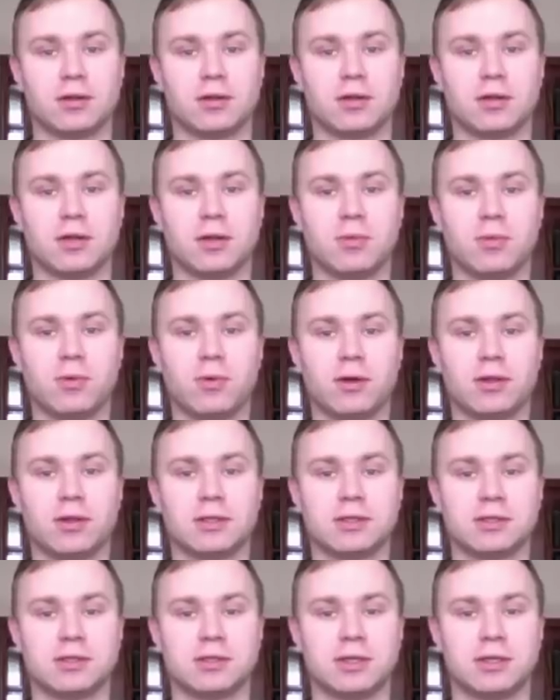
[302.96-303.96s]
Number one
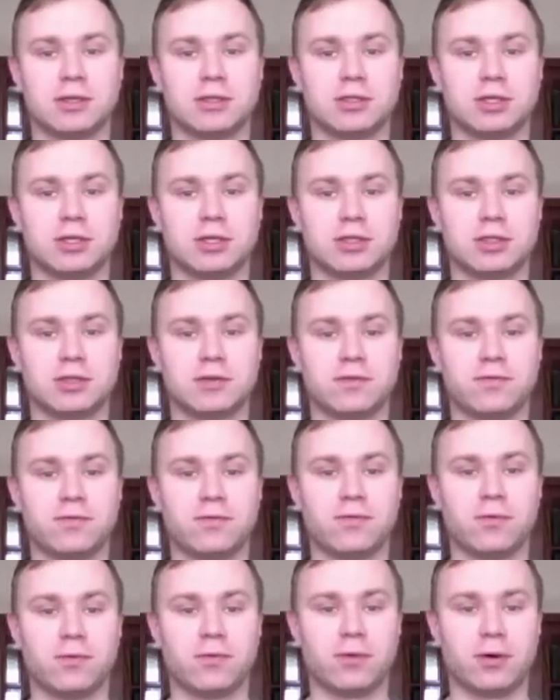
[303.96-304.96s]
is a gesture
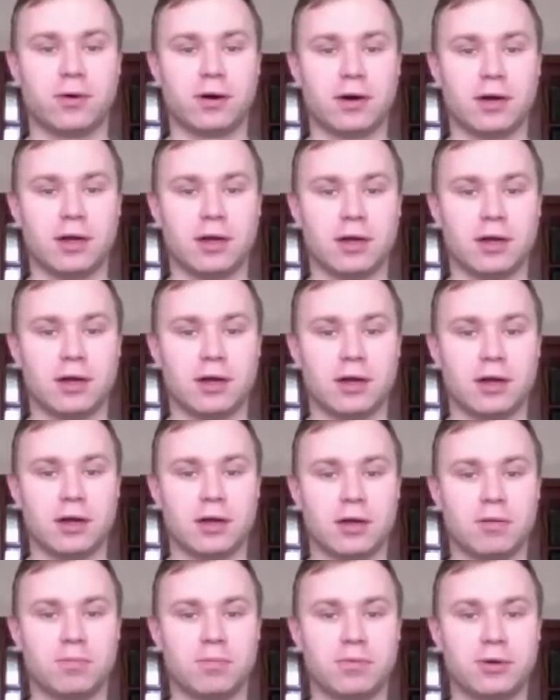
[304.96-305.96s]
for
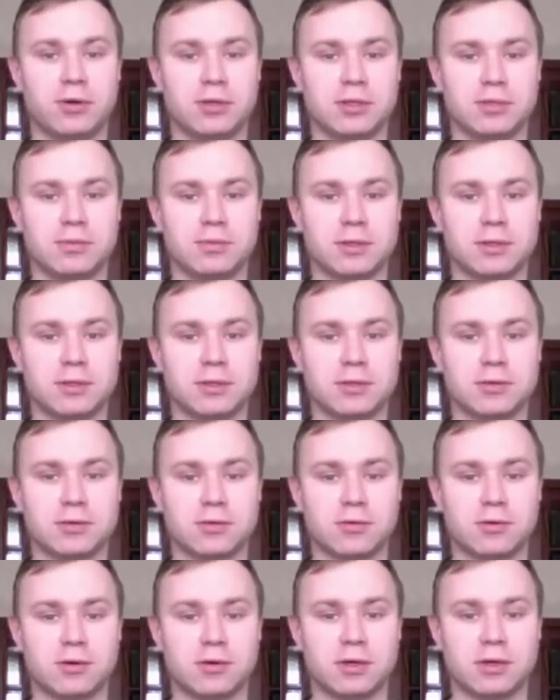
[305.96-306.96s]
imprisonment
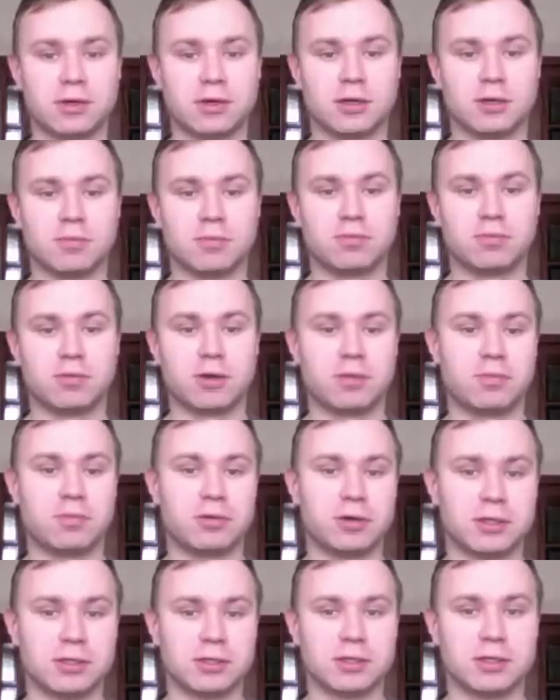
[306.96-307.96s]
or a
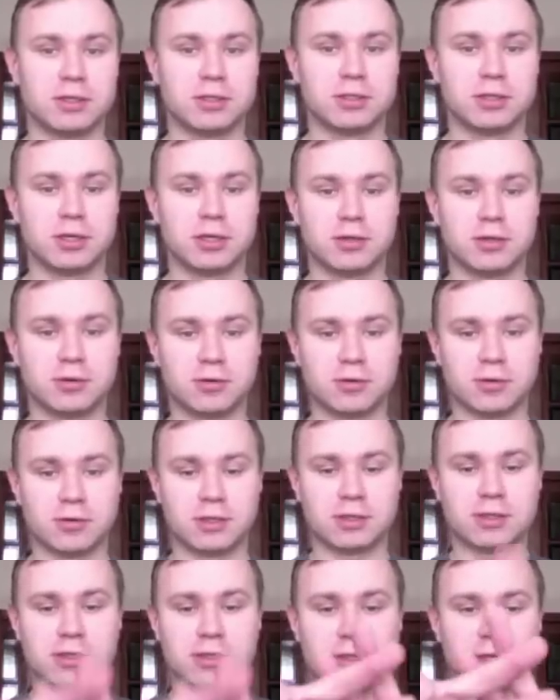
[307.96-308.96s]
prison in general.
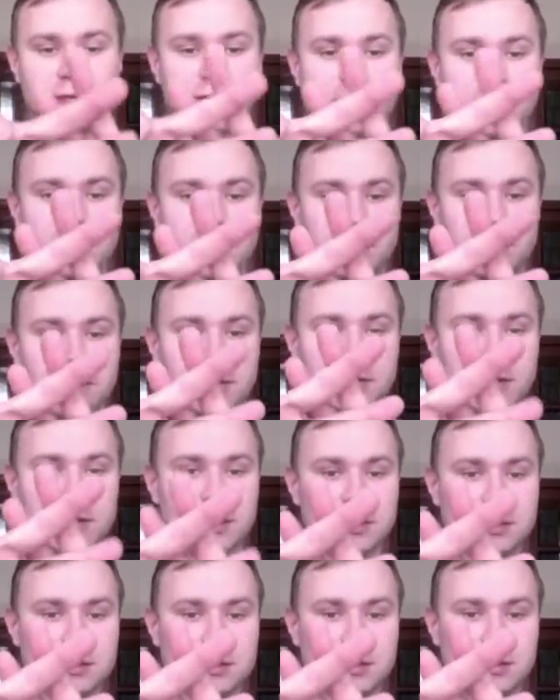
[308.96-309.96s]
This is like
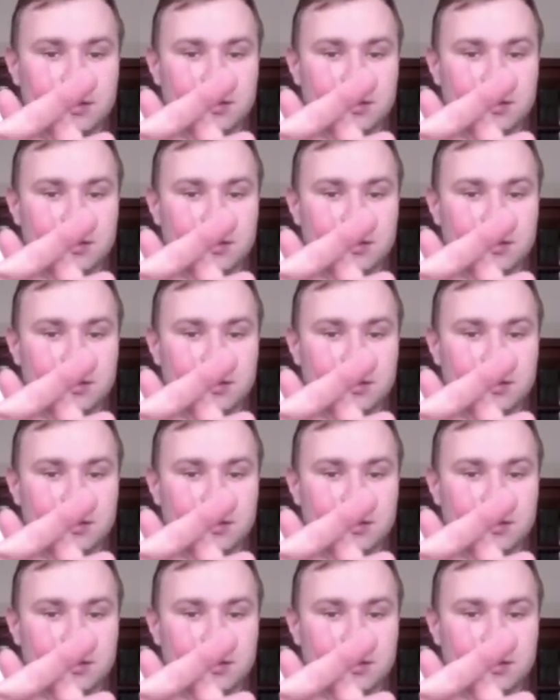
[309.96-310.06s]
this.